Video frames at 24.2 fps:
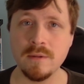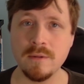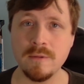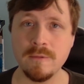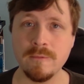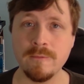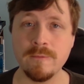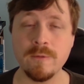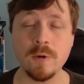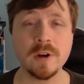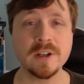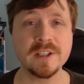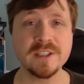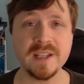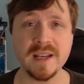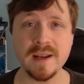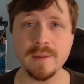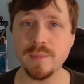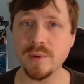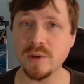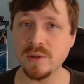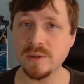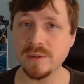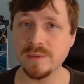For
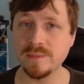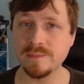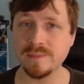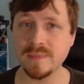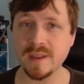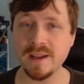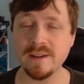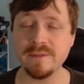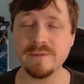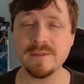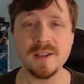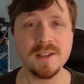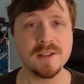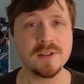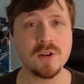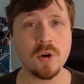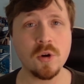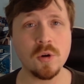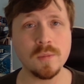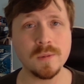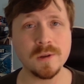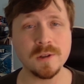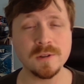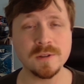example, if these
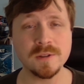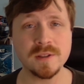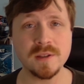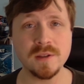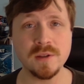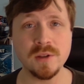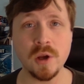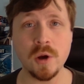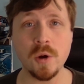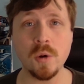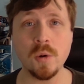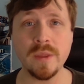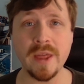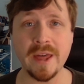kobolds know